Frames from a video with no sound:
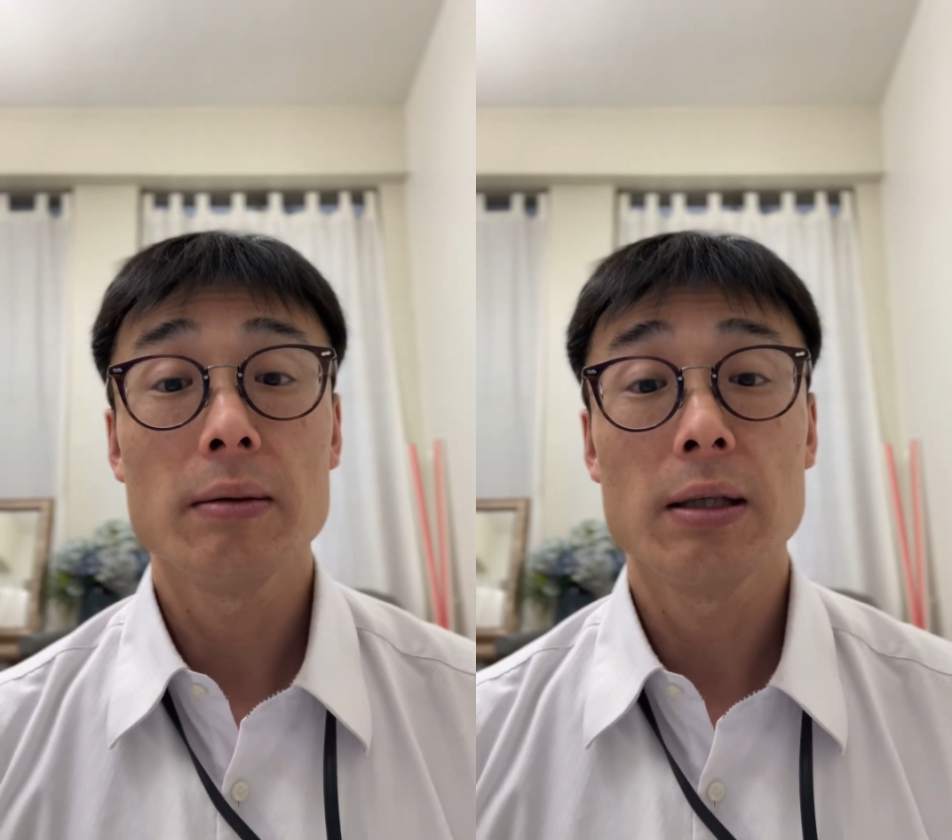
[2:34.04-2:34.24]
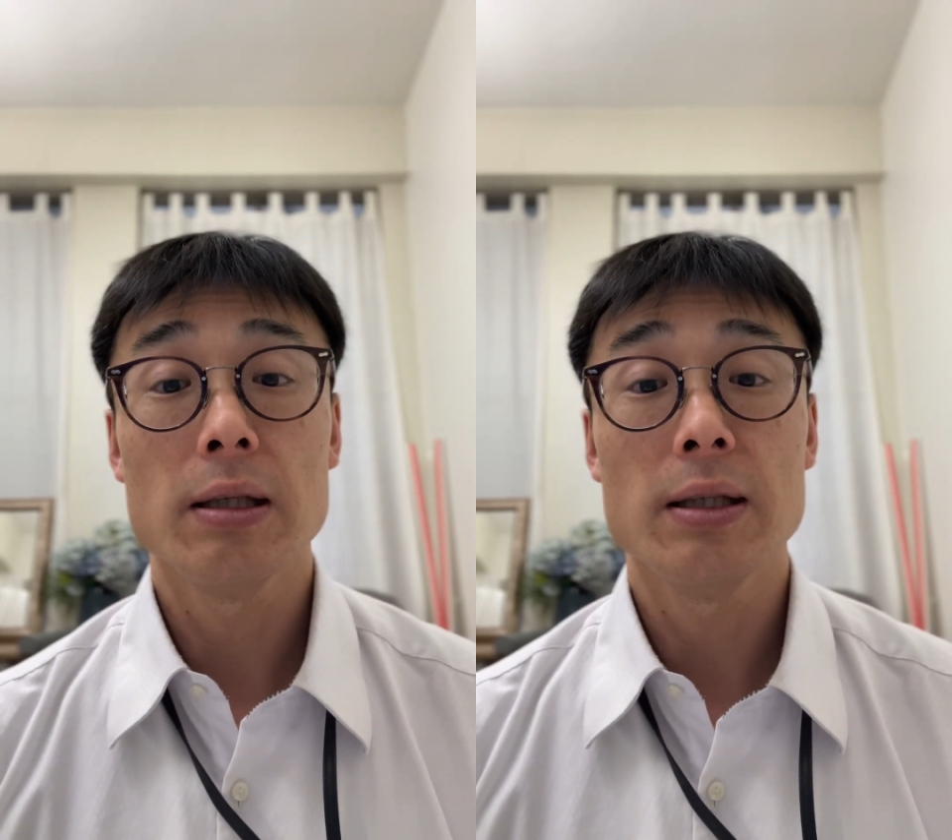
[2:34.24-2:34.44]

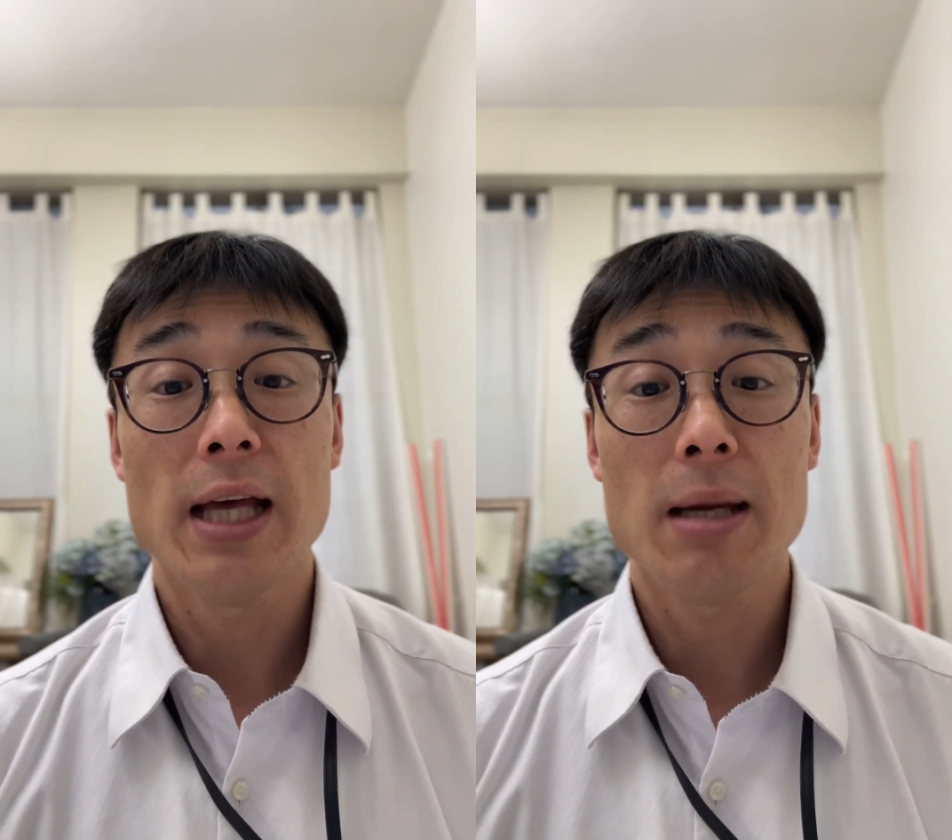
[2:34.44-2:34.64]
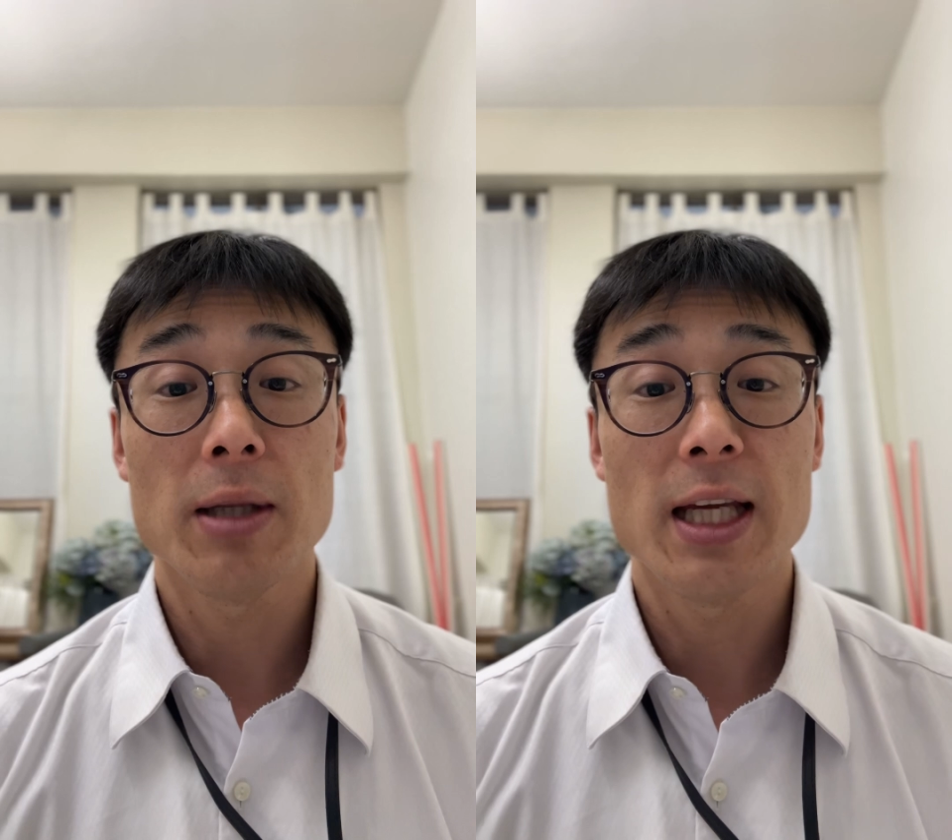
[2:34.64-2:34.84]

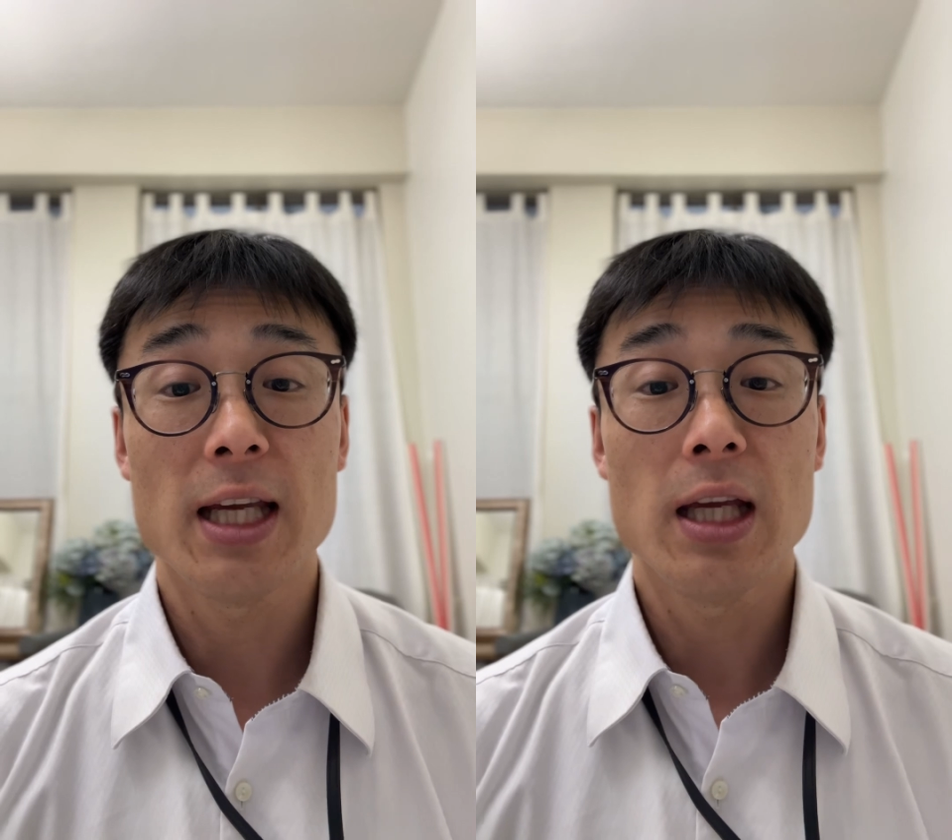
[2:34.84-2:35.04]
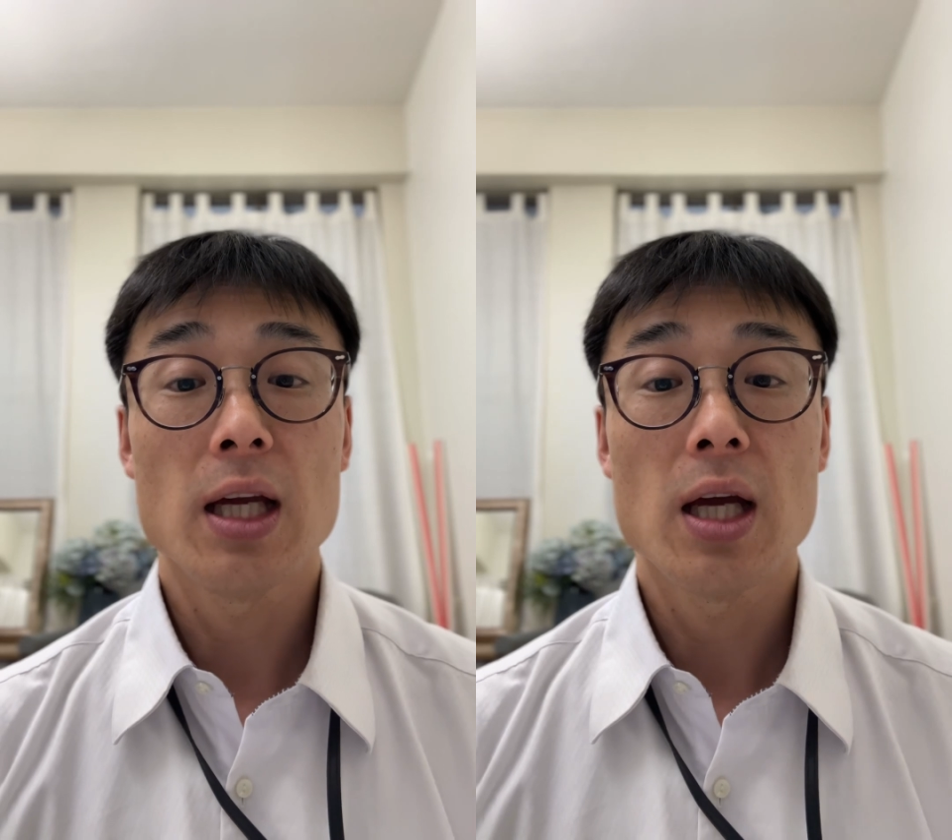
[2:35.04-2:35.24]

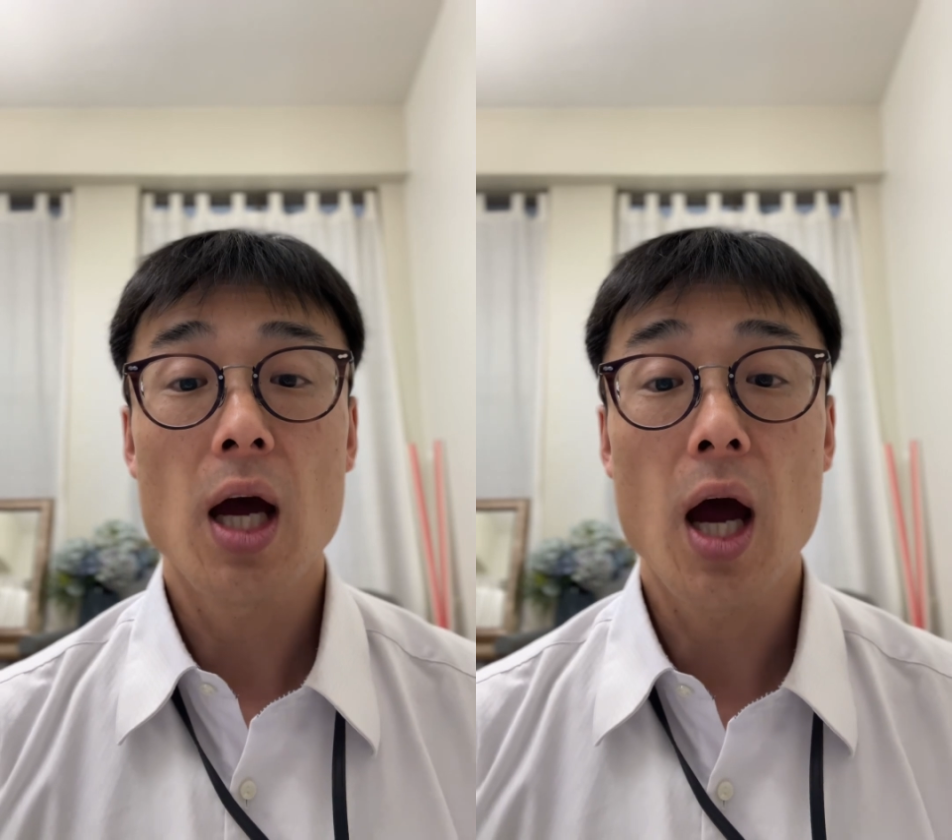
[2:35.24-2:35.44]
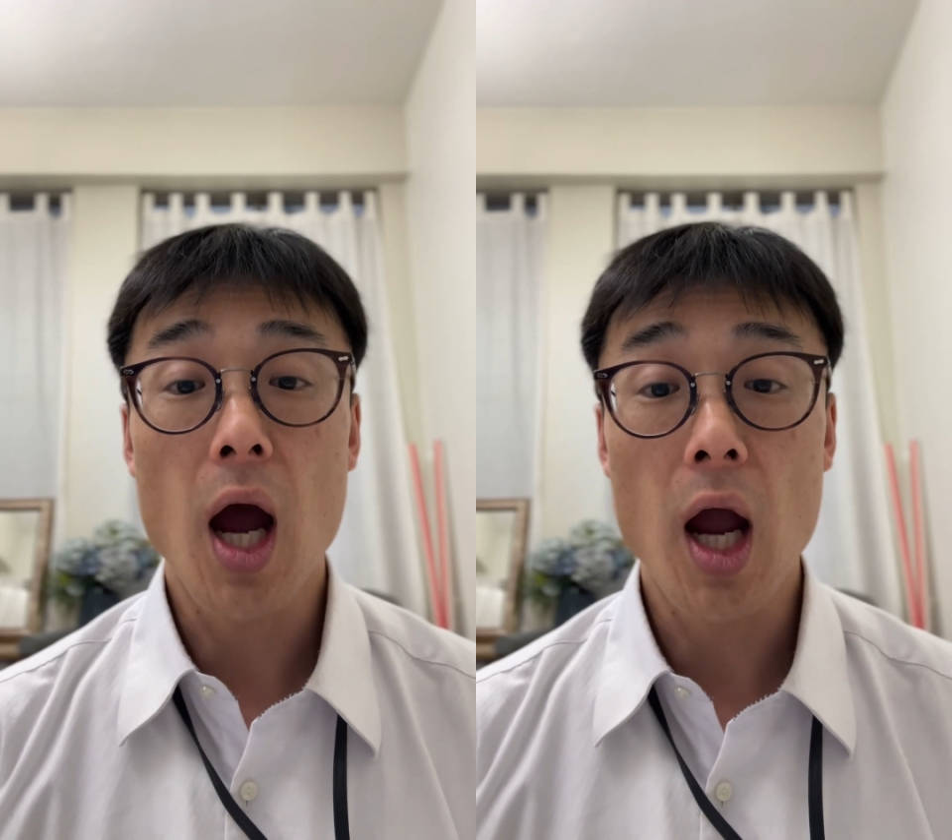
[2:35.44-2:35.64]
namely
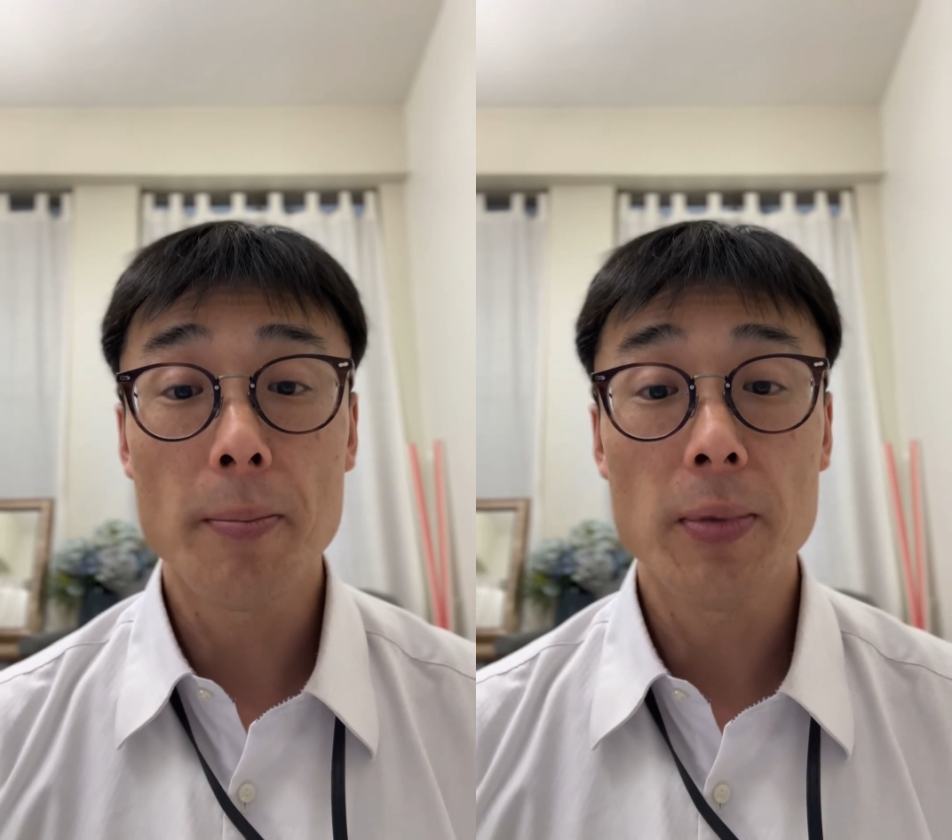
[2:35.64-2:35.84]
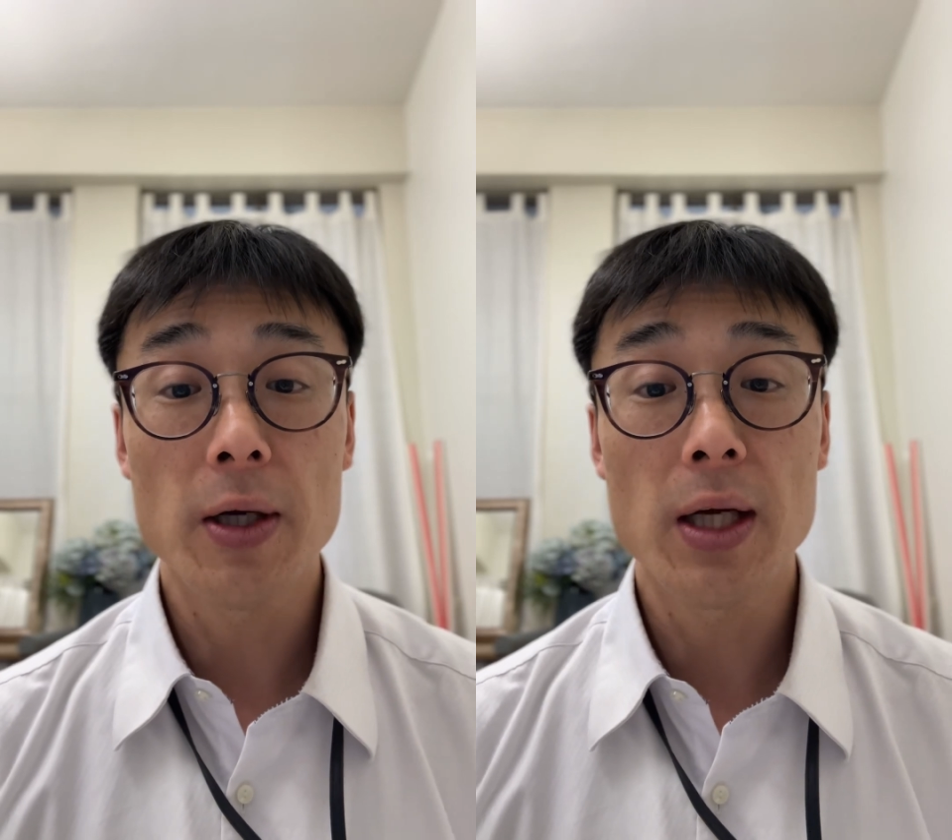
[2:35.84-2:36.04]

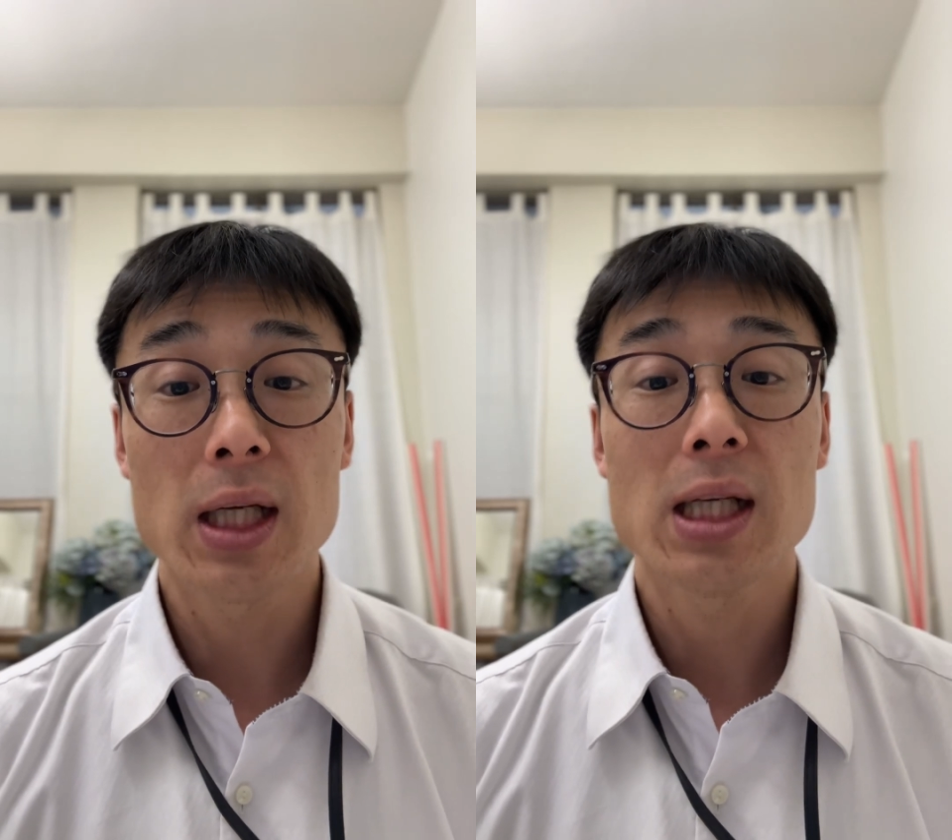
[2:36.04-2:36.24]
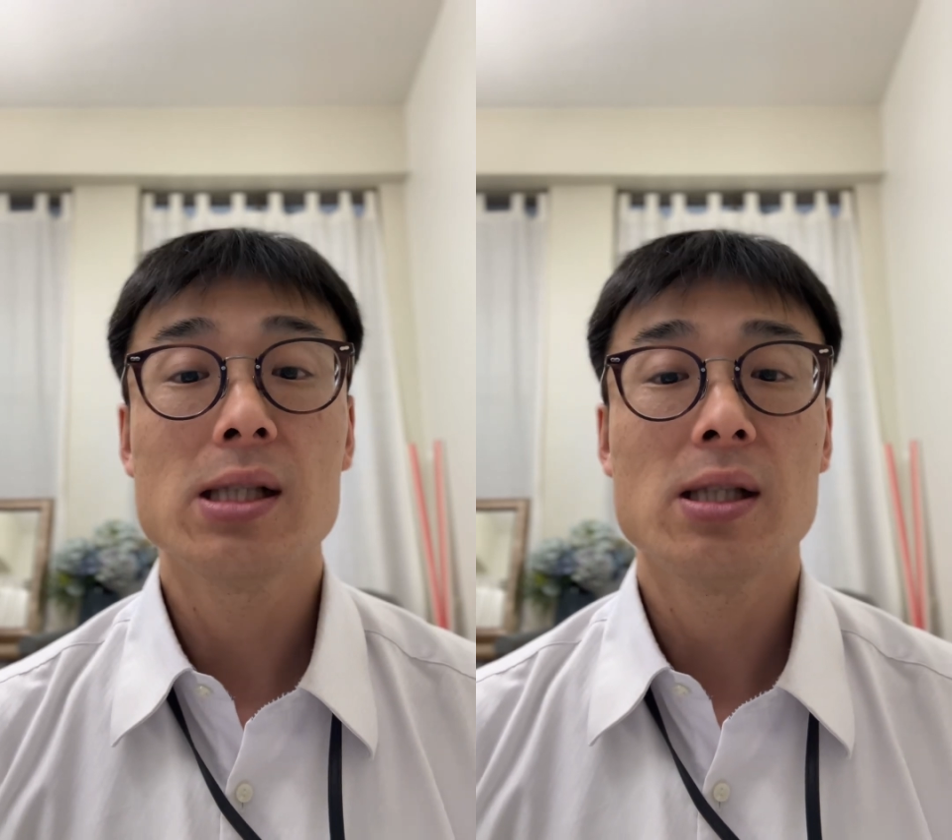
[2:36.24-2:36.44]
open,